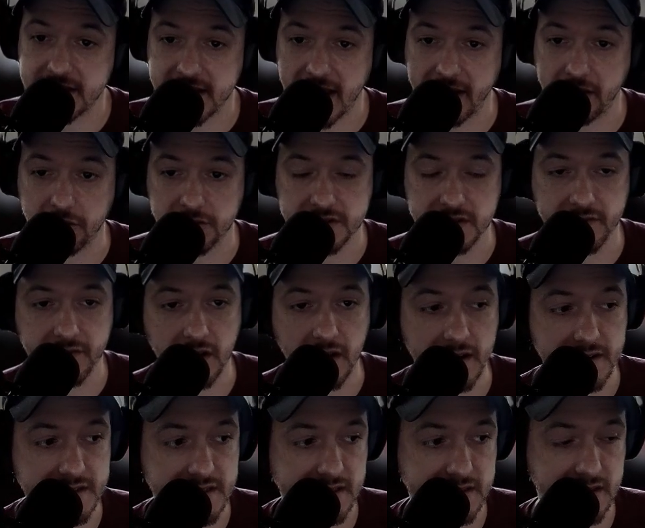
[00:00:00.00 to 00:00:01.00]
cycles of
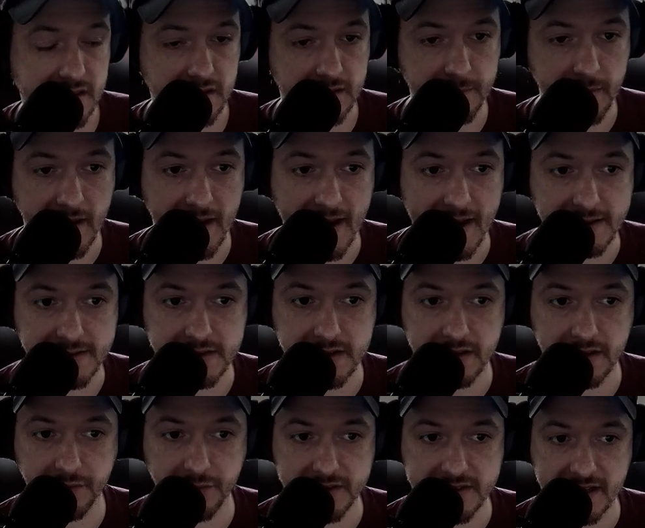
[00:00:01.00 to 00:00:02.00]
600 pies. So
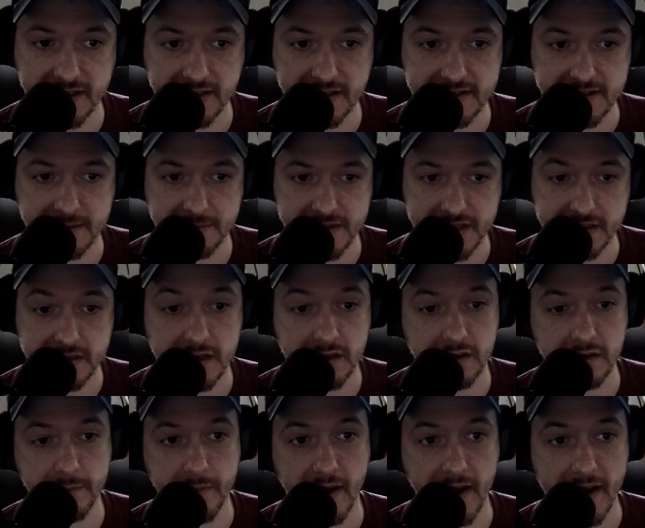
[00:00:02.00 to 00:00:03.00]
then if we take that times
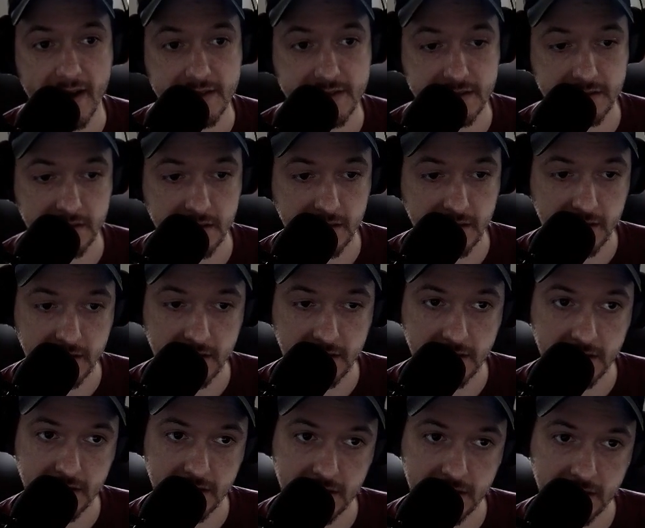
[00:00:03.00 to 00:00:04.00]
600 pies,
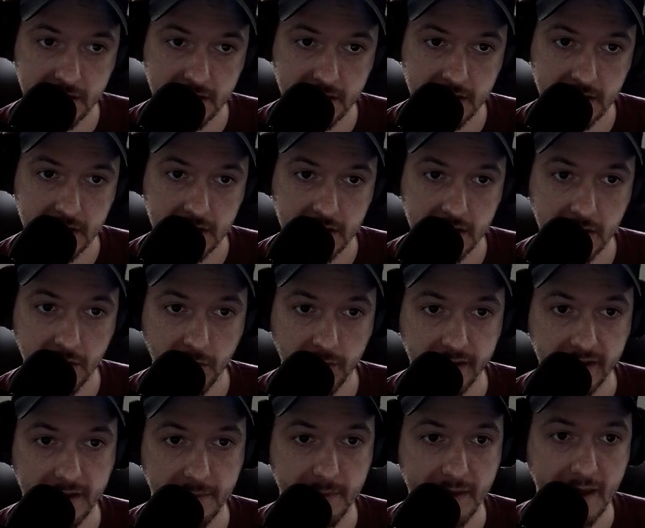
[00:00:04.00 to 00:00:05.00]
we're
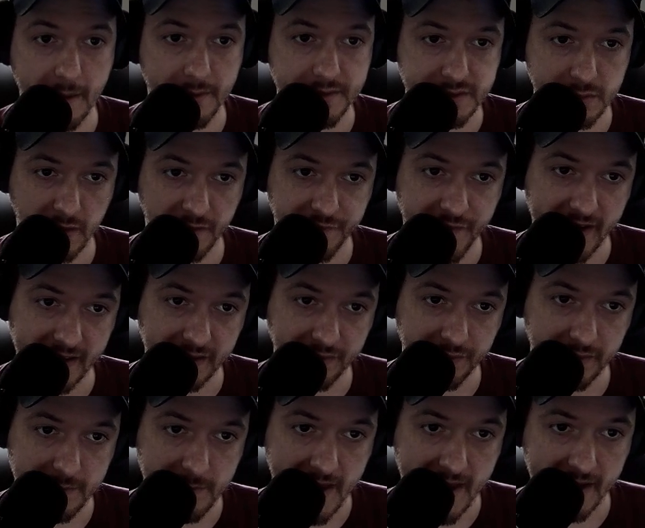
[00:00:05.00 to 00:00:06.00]
going to be able to
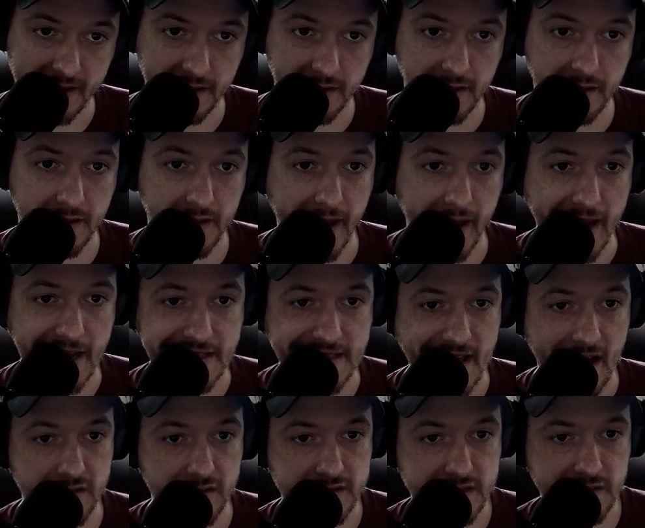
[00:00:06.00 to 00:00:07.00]
effectively make
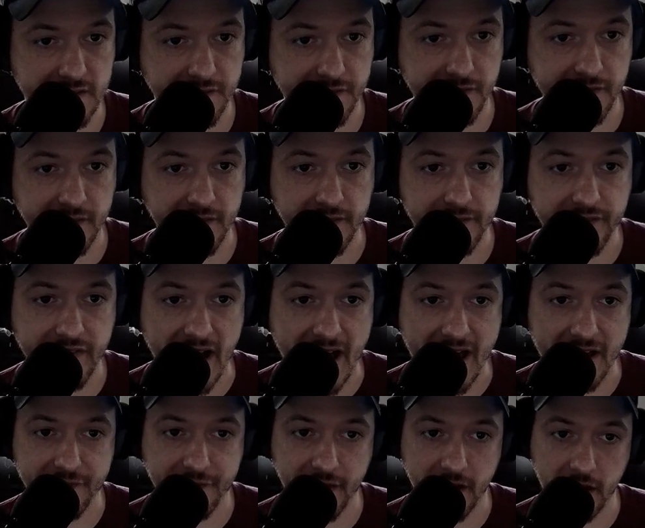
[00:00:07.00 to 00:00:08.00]

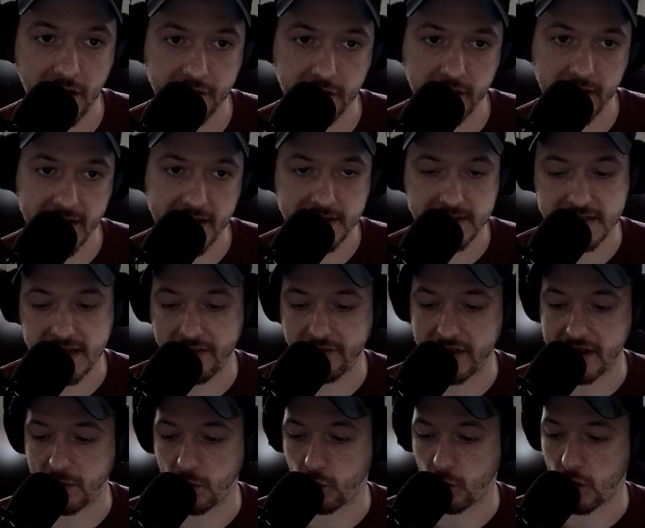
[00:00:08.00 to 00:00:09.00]

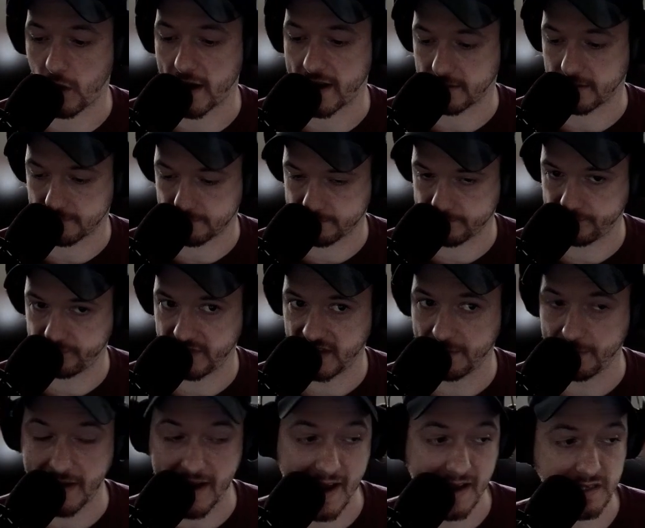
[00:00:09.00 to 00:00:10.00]
8,571.
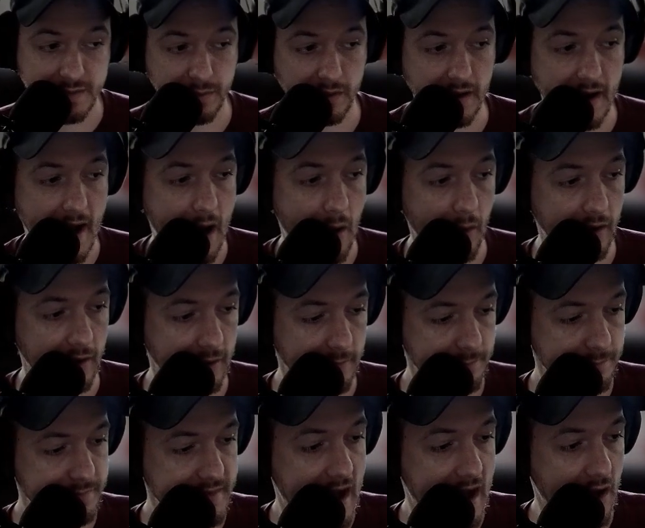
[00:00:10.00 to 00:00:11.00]
pies per hour.
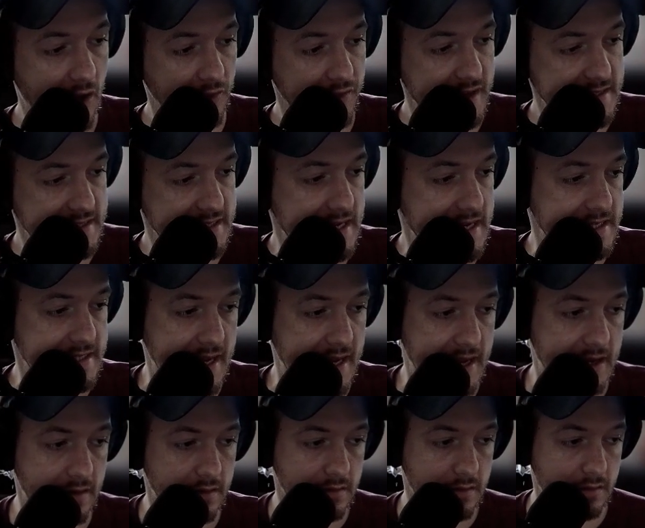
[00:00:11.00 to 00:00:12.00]
Now, this
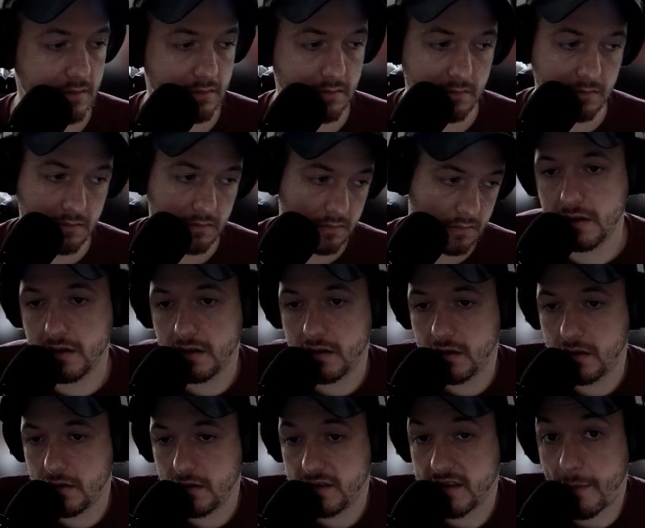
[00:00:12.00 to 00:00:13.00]
isn't
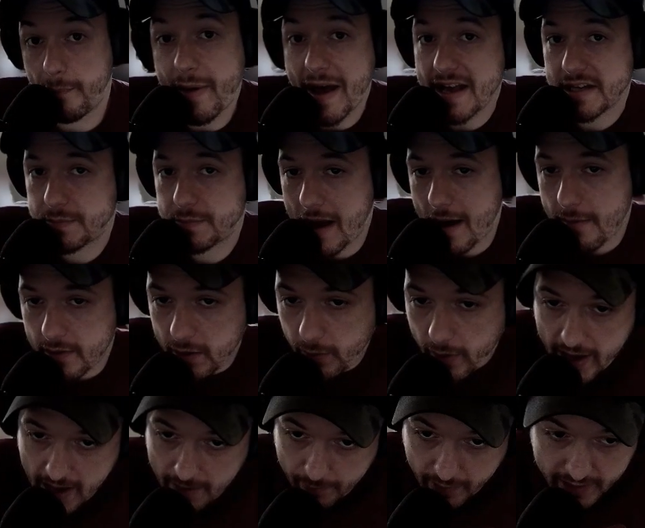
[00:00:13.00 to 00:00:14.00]
the best probably
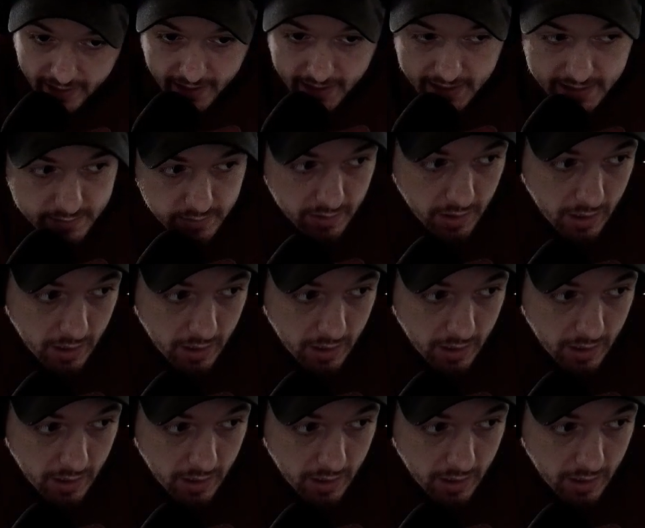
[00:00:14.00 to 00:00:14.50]
way, but it is